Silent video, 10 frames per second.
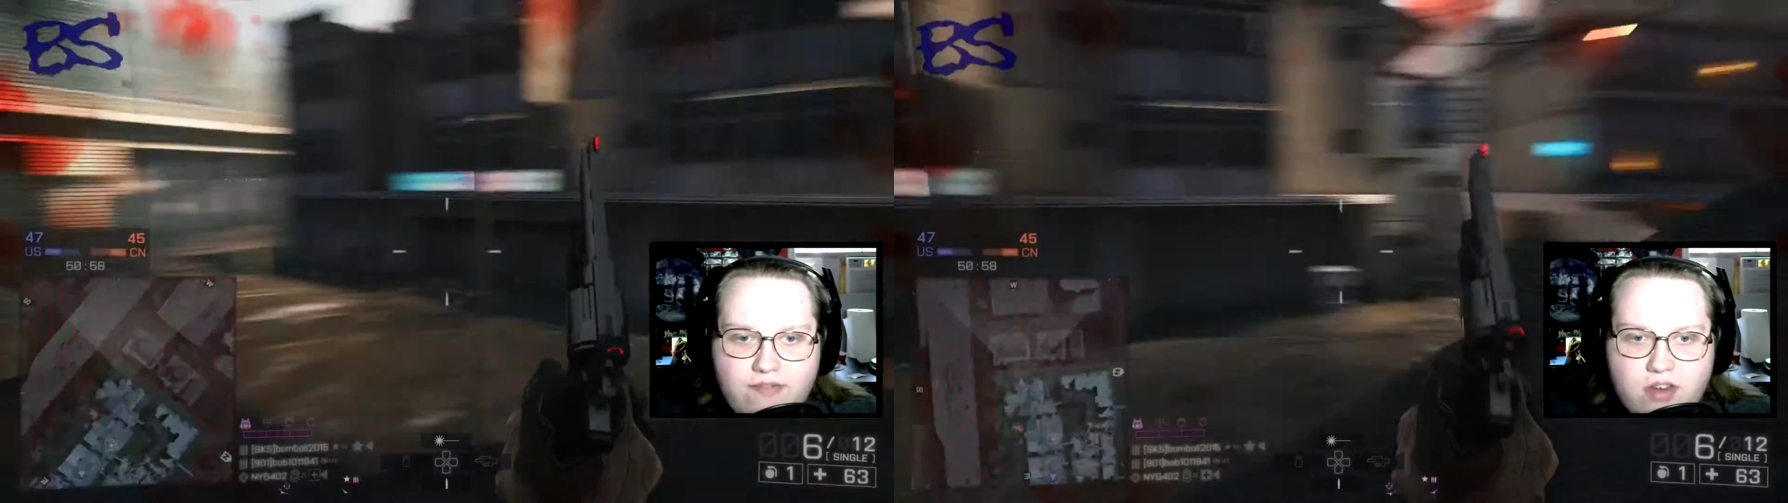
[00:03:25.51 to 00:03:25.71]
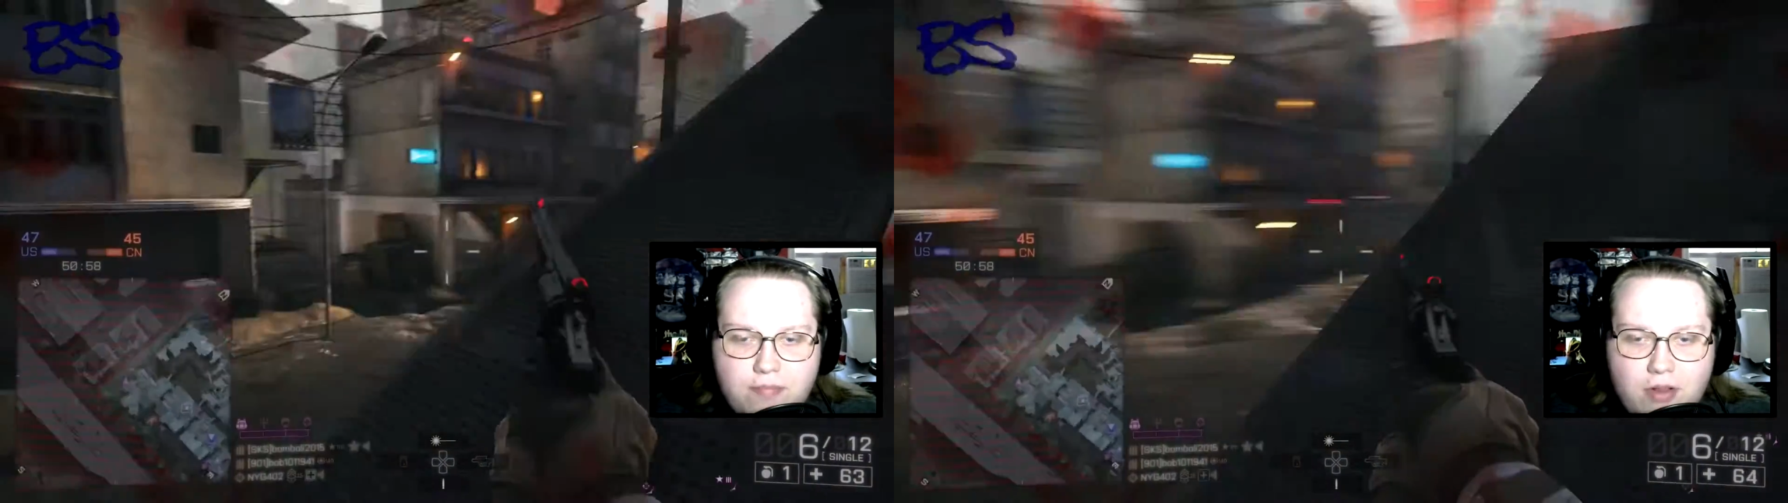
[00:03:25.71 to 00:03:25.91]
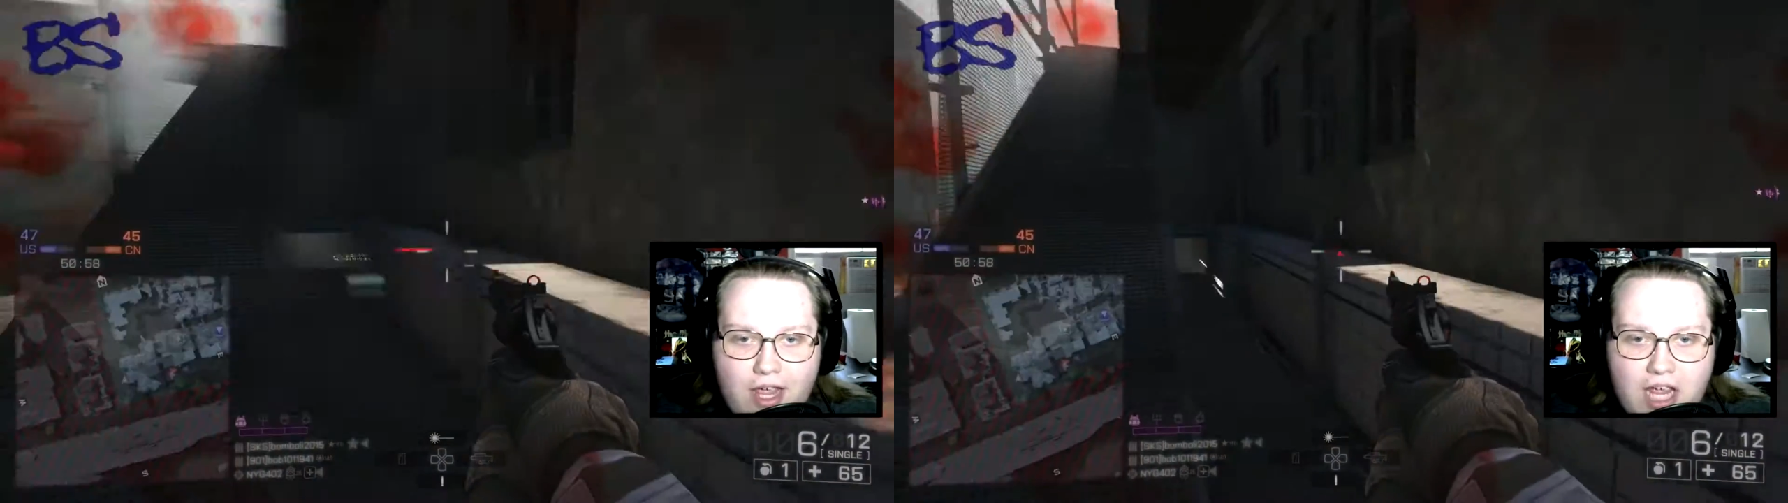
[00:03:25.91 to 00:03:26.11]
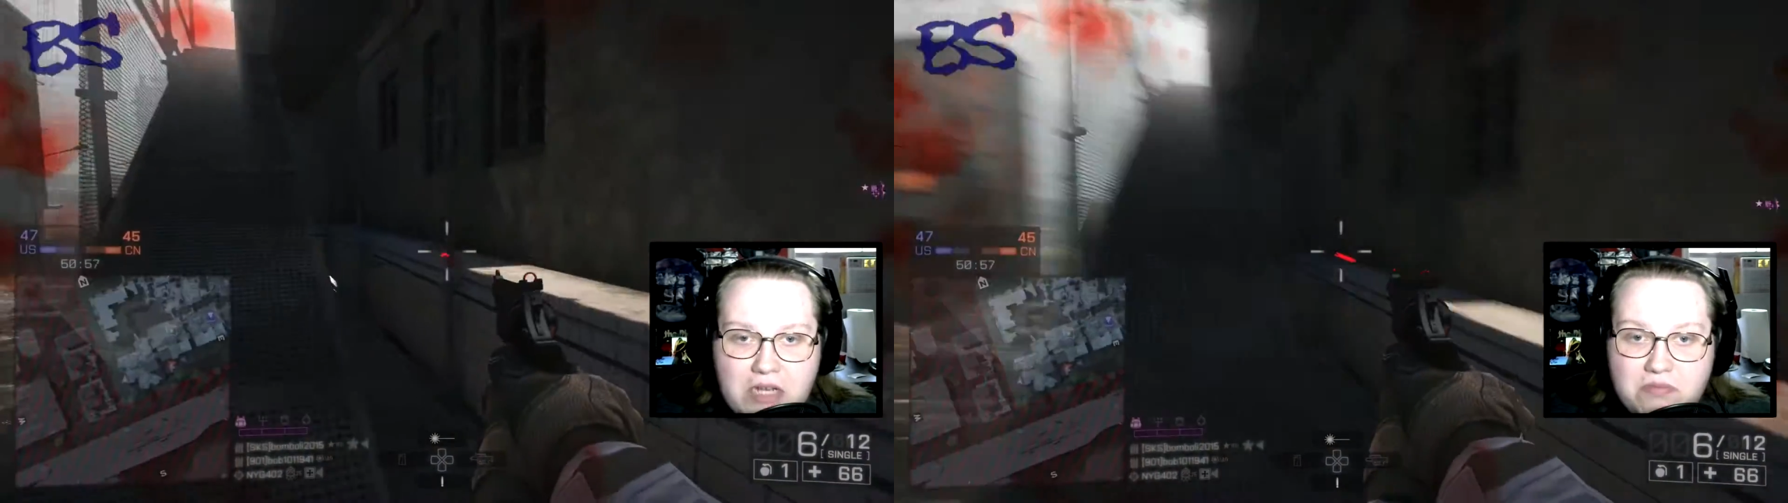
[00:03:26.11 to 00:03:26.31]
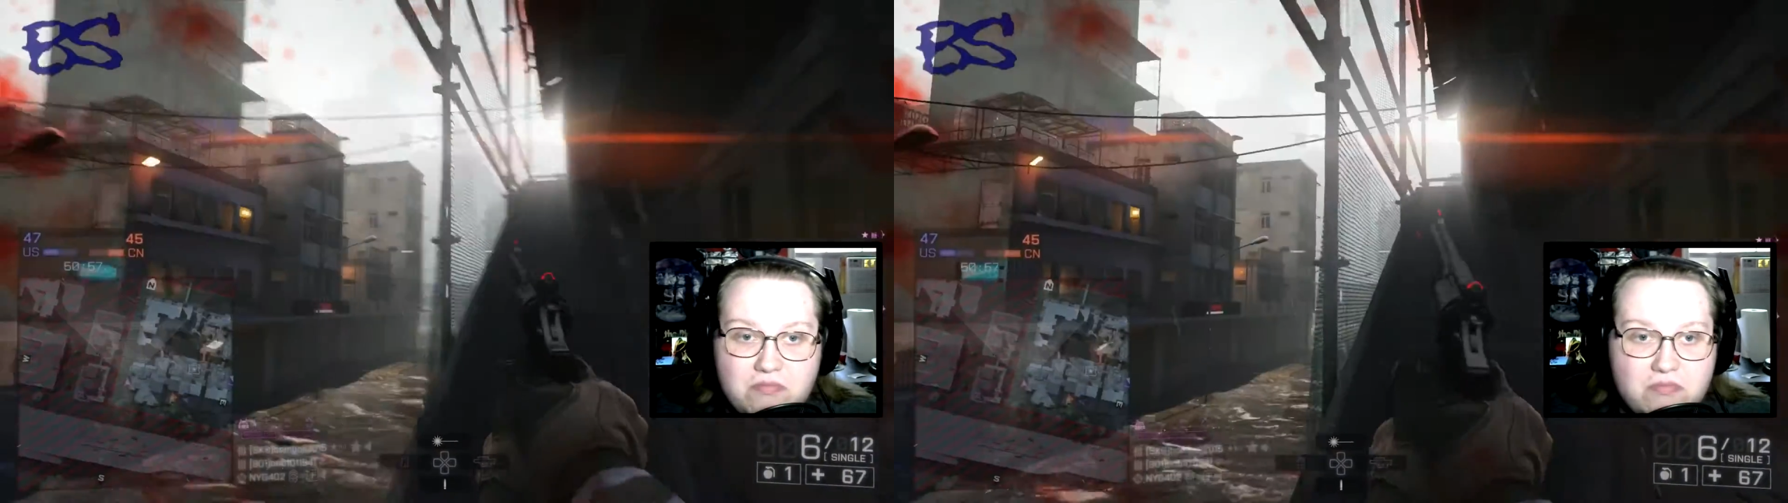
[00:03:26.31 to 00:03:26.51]
to play it
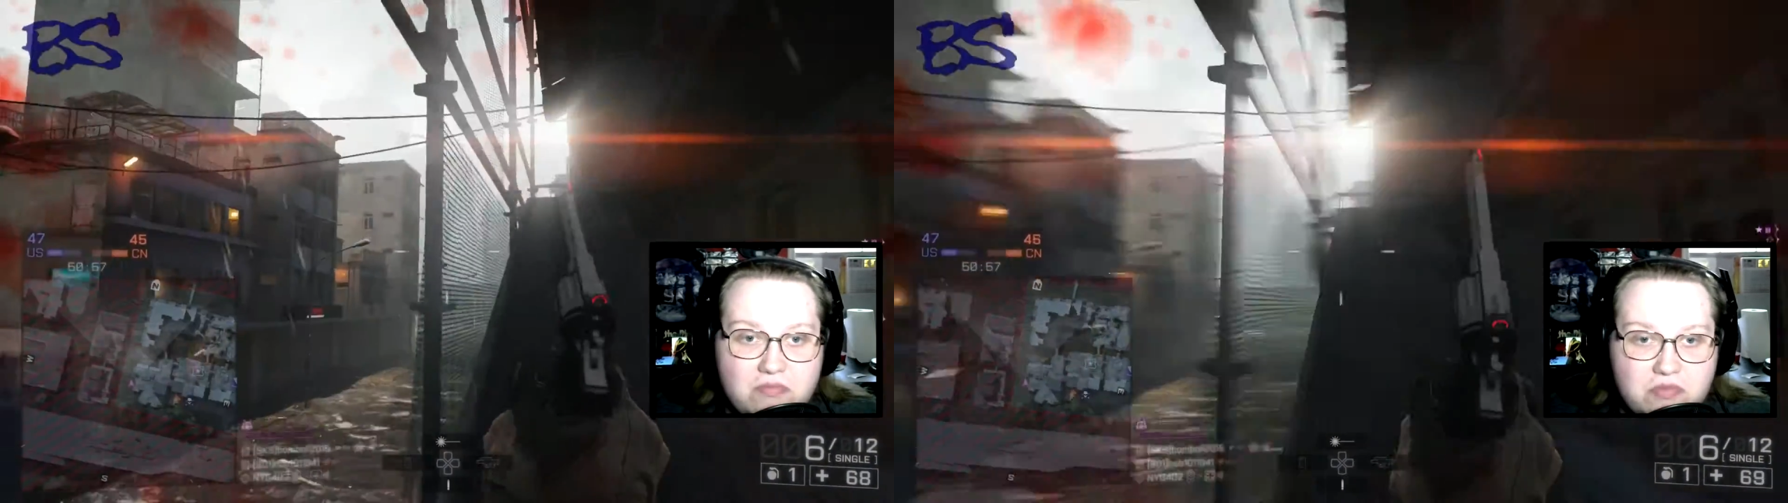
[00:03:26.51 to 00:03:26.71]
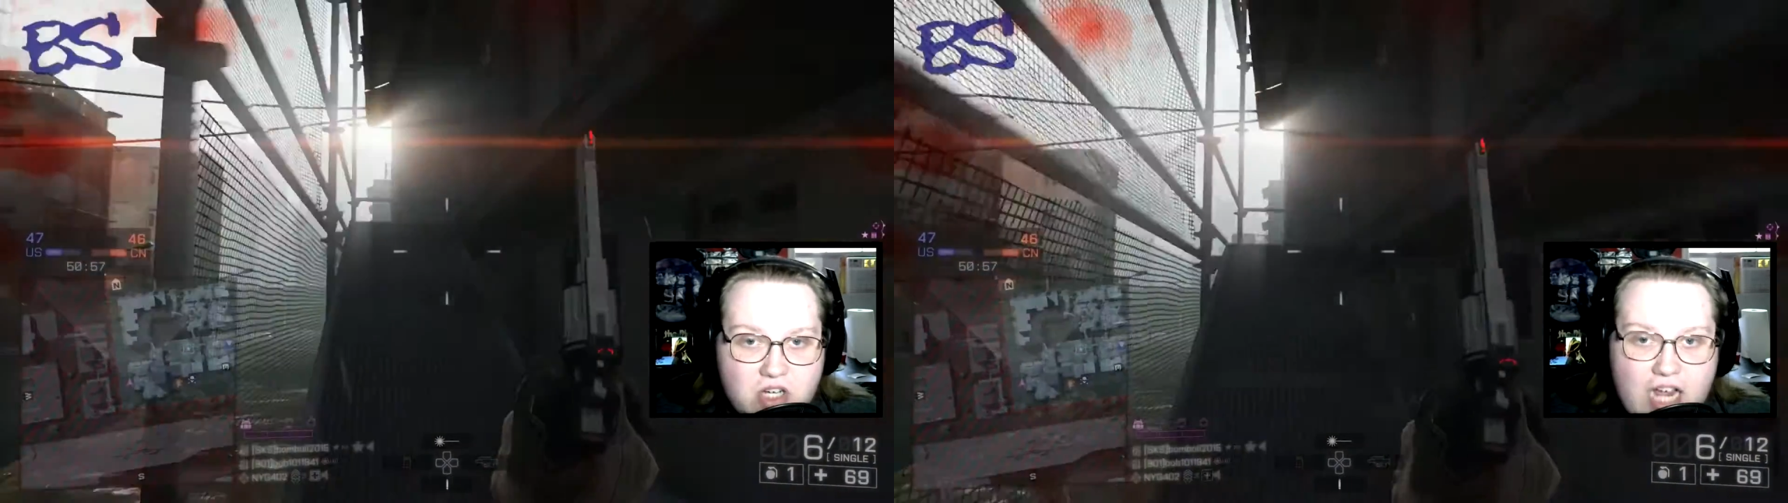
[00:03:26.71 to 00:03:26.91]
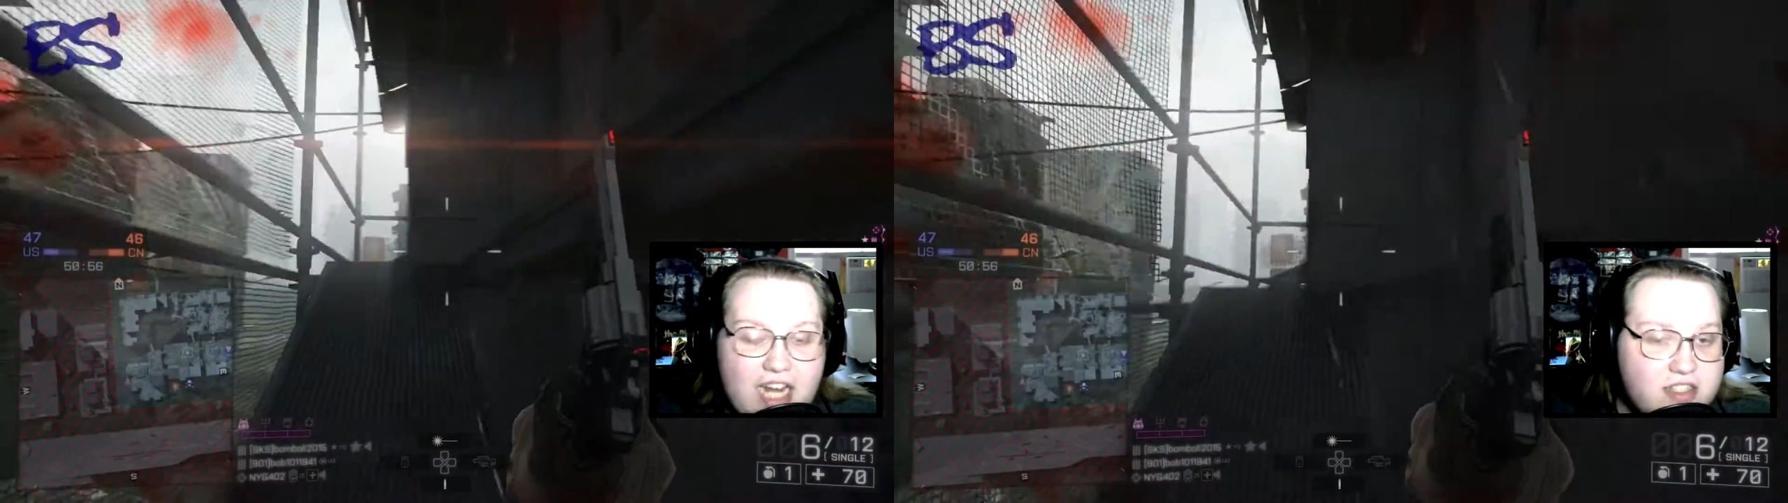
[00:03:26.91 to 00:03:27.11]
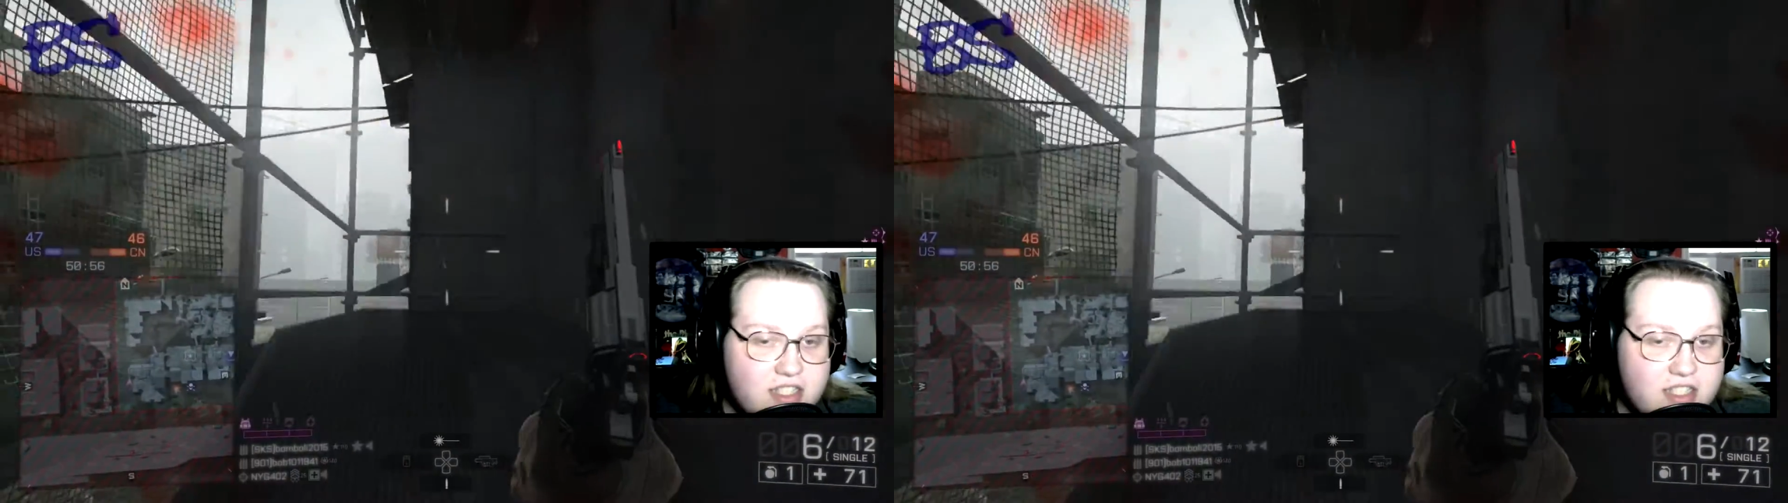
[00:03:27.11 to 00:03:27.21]
kind of